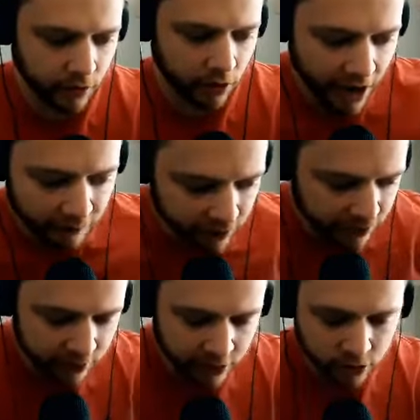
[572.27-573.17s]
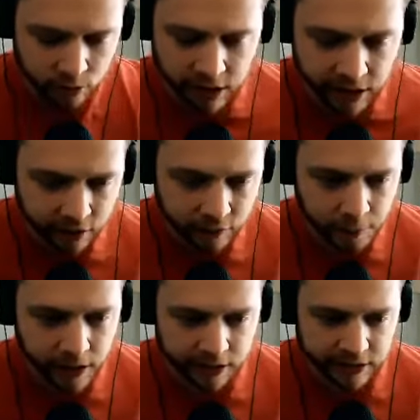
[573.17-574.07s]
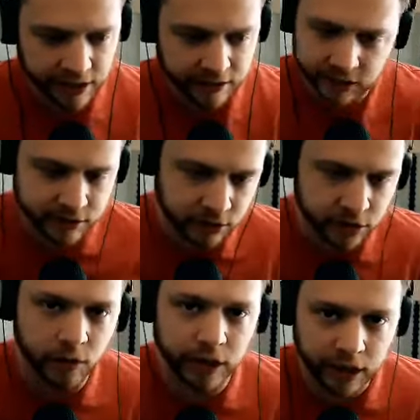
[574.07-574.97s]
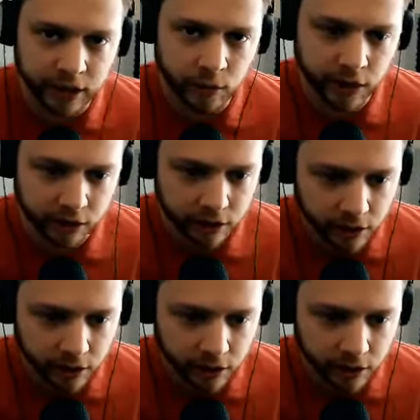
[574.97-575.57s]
everything that you get out of a podcast isn't going anywhere.